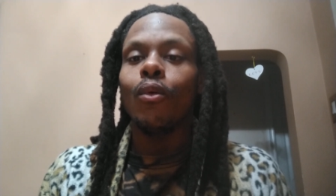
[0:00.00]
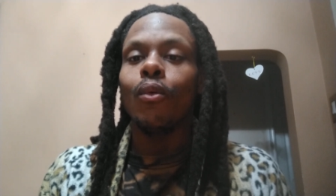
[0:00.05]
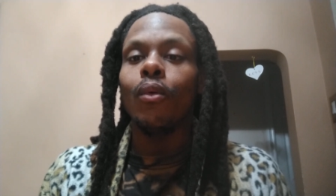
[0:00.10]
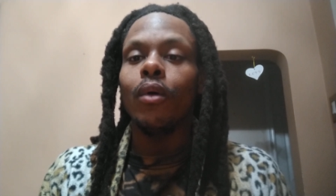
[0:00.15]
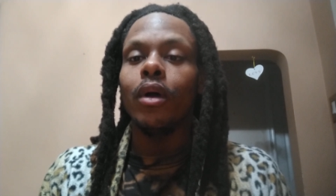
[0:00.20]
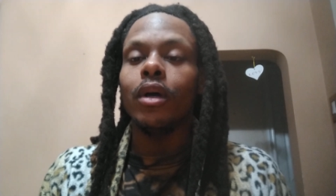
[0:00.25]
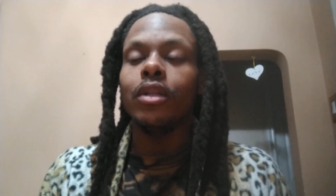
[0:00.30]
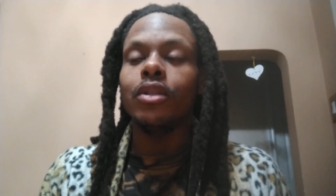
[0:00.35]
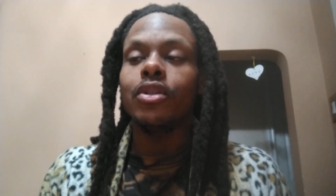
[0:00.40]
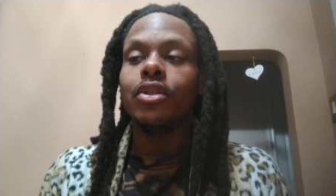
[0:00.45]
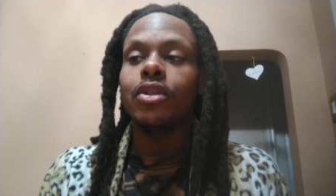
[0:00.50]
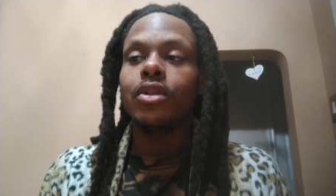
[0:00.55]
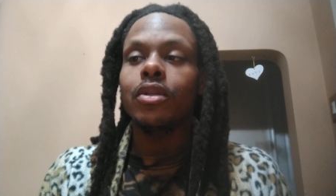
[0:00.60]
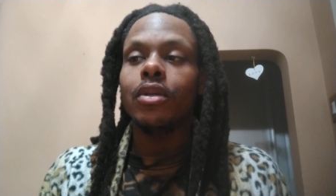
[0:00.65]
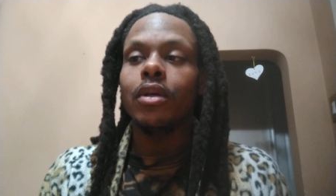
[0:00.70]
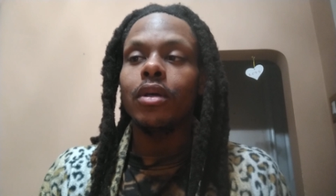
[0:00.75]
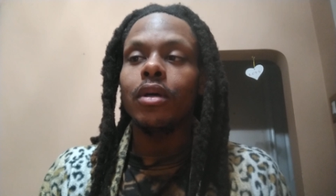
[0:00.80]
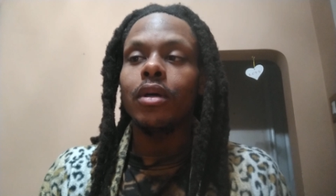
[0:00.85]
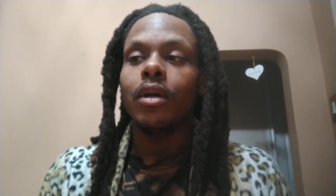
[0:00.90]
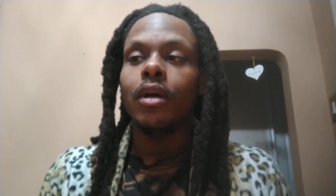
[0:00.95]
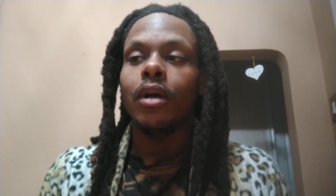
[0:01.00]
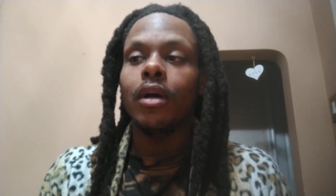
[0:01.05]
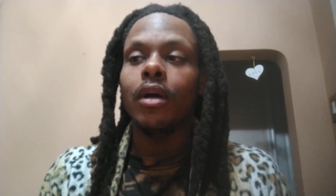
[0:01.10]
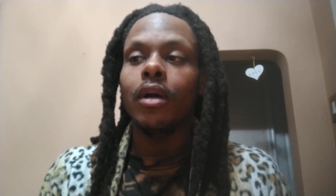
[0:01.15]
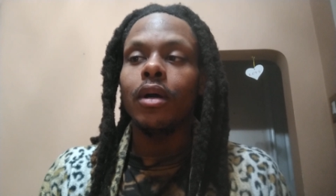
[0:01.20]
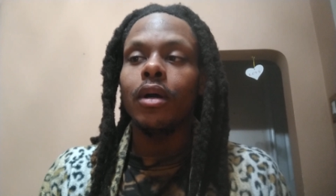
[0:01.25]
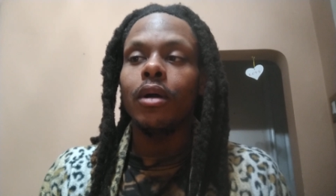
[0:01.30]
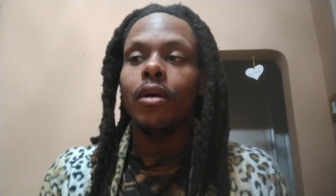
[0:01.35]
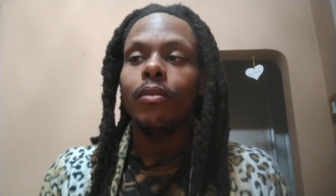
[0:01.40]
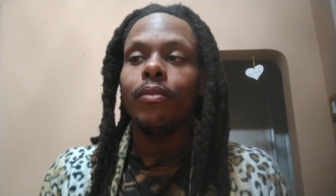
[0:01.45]
once
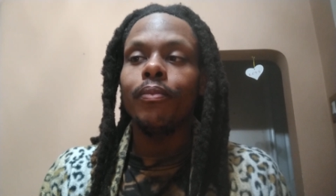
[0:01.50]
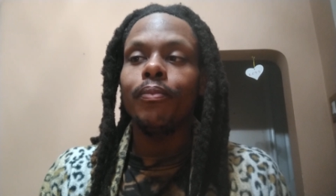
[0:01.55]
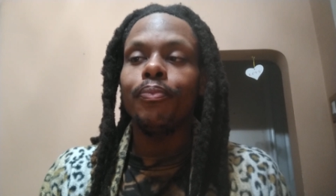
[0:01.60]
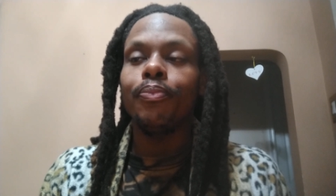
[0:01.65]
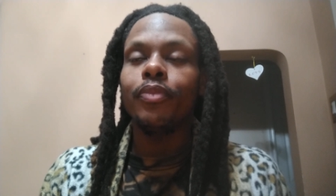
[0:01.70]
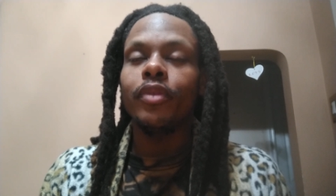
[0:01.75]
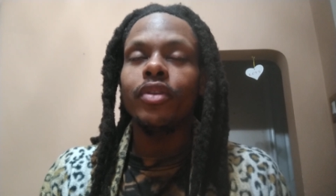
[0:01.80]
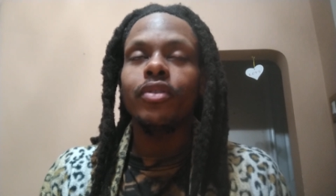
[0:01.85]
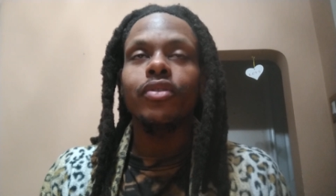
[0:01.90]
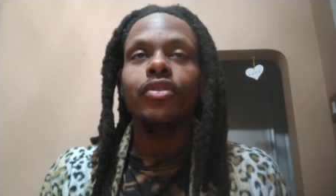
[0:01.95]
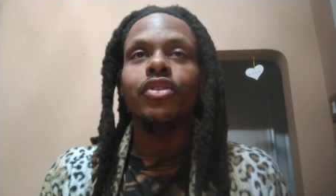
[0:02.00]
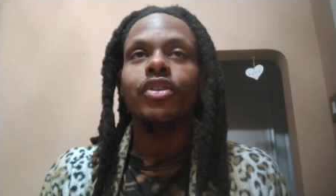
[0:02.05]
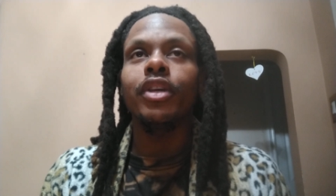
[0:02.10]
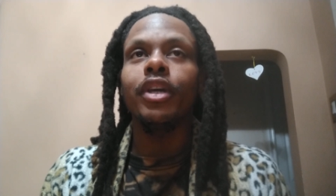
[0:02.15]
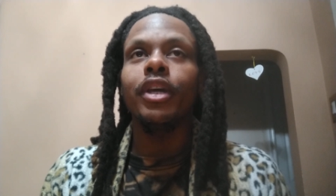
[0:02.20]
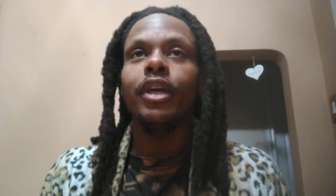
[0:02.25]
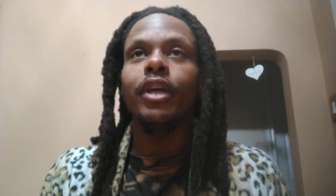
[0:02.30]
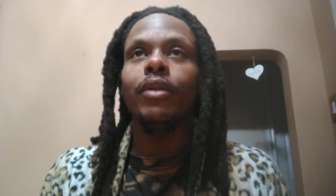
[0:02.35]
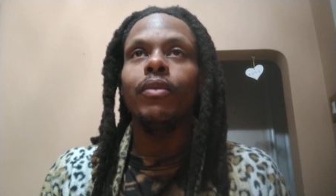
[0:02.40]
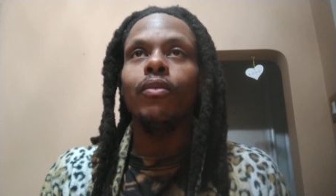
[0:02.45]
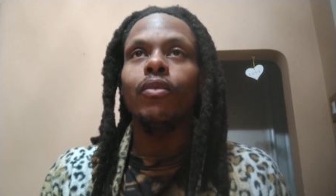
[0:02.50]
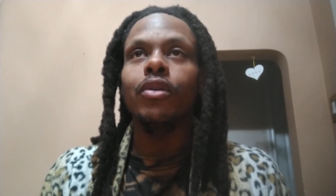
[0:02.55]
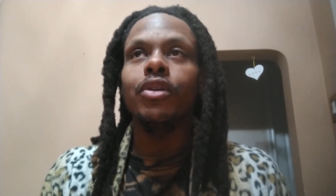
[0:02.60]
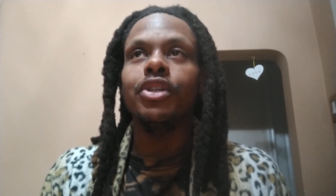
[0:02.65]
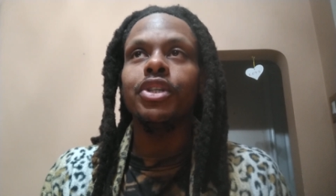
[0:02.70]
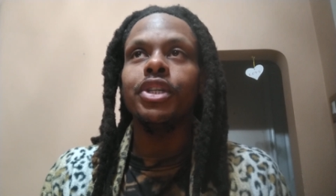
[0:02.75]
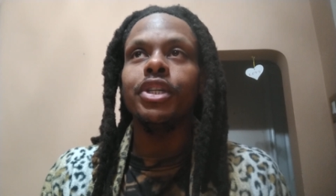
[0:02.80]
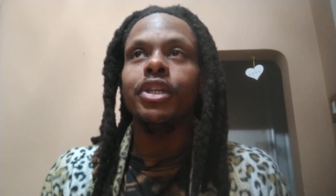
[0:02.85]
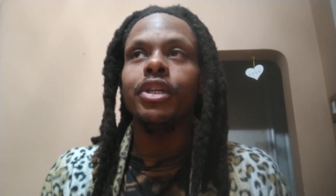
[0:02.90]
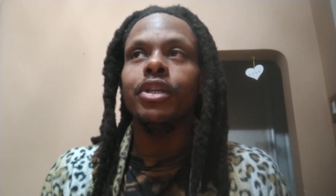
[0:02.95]
um it's a scene where
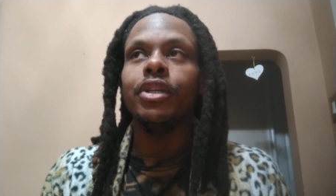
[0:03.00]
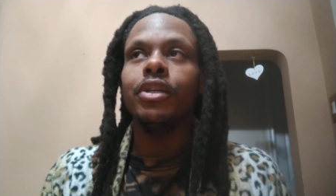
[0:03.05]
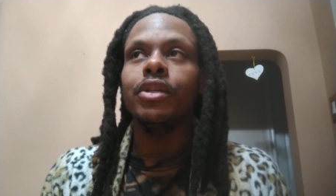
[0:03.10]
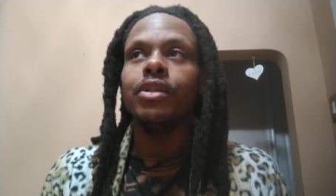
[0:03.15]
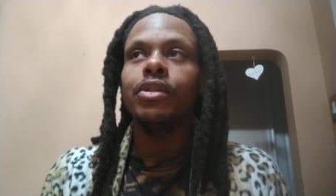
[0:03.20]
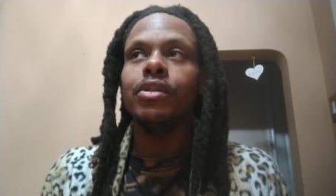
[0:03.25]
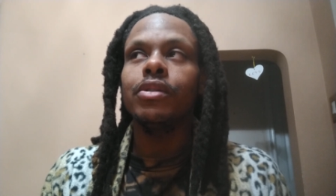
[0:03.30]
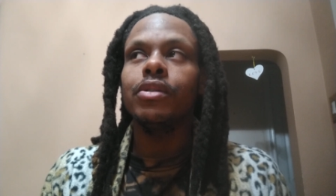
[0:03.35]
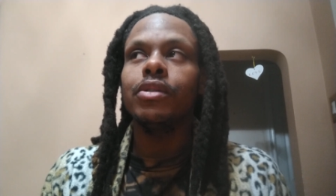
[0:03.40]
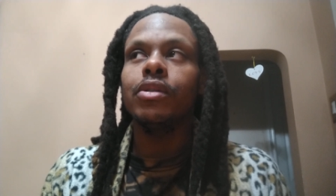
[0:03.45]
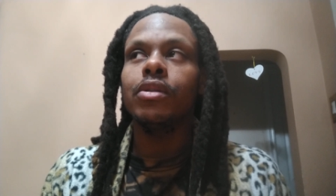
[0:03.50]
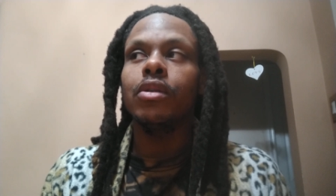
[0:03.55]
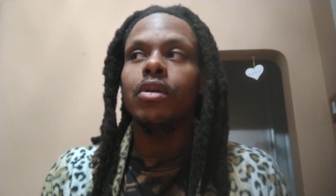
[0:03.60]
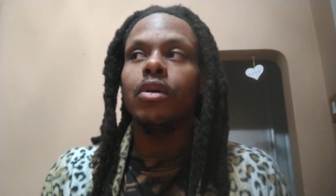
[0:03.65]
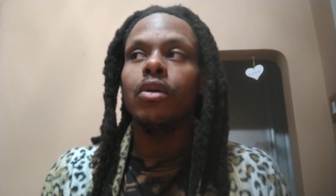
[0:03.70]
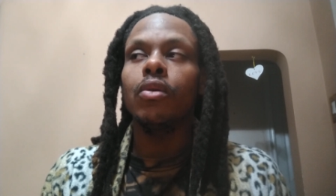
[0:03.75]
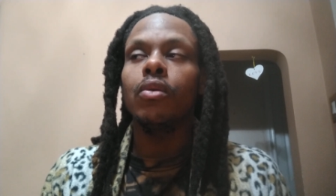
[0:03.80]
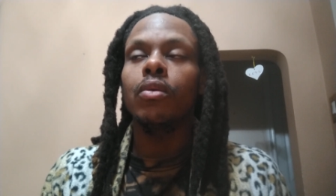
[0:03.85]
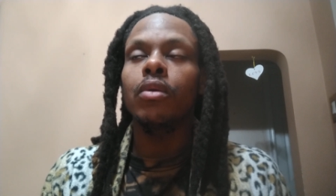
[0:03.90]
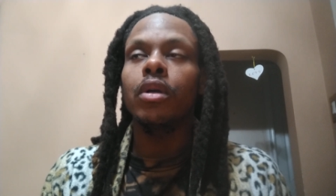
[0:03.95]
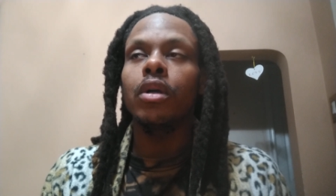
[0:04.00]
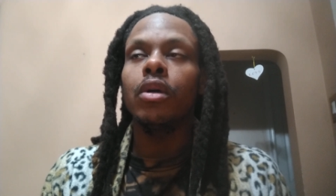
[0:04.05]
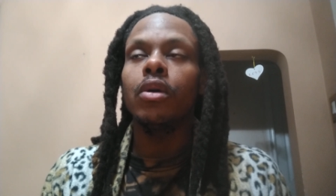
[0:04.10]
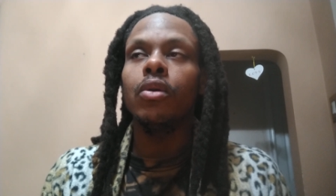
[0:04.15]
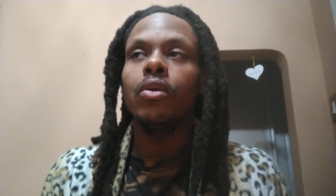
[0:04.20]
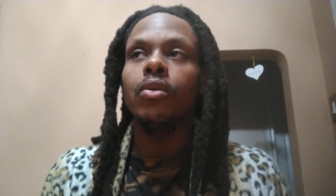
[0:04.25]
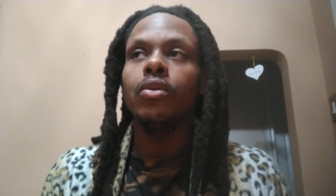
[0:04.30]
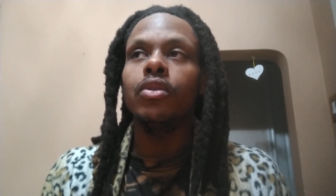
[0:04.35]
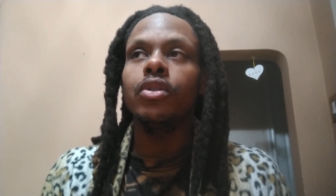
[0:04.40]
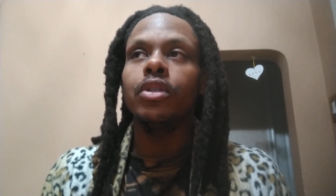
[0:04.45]
she, you know,
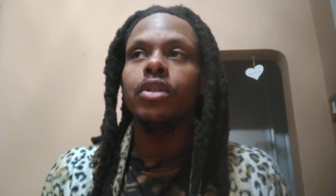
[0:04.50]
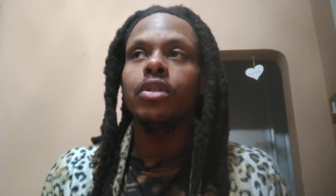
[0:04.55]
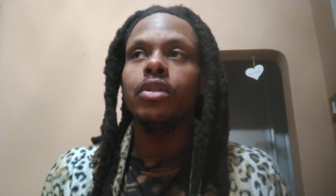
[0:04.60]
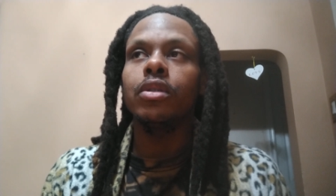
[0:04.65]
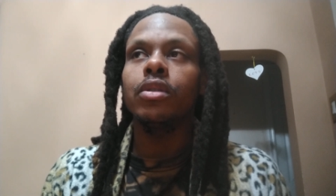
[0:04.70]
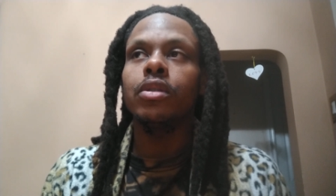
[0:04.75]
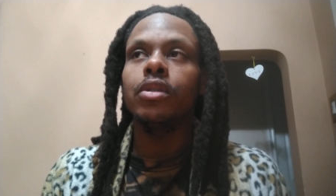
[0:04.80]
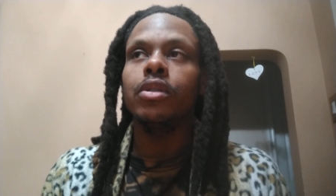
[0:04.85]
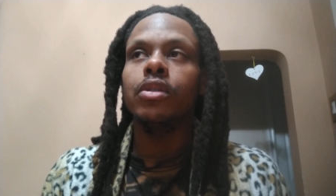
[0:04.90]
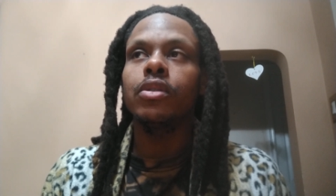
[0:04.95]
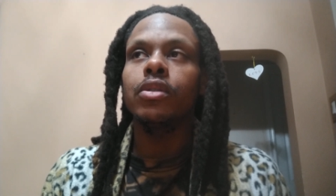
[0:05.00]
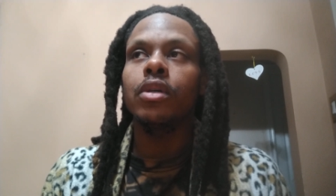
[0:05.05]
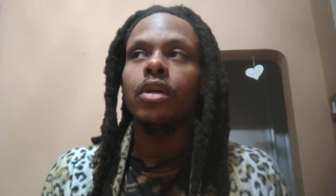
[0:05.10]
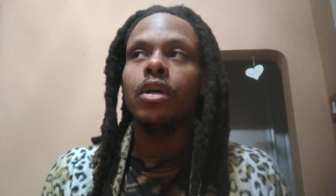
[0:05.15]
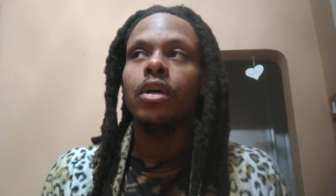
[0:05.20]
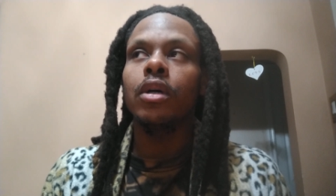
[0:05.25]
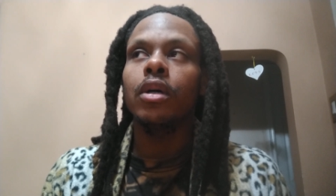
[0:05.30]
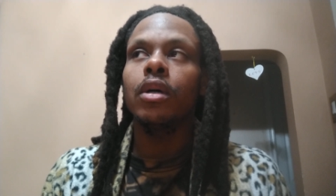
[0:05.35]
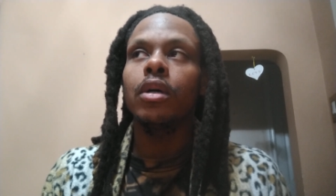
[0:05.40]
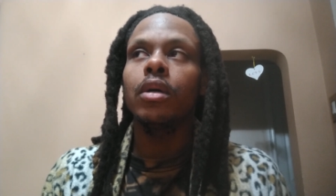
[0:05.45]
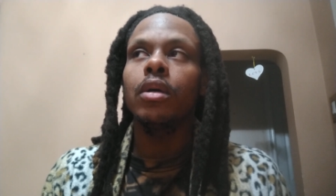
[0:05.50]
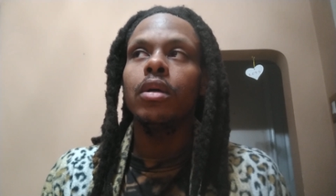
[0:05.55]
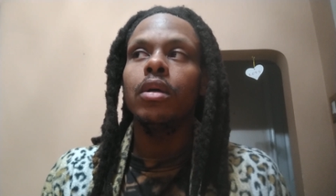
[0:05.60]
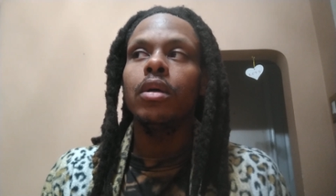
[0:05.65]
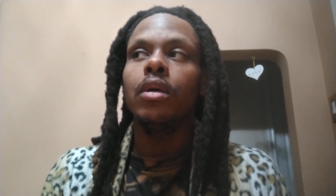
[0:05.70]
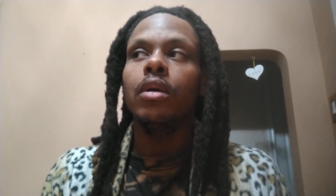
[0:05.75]
goes into this uh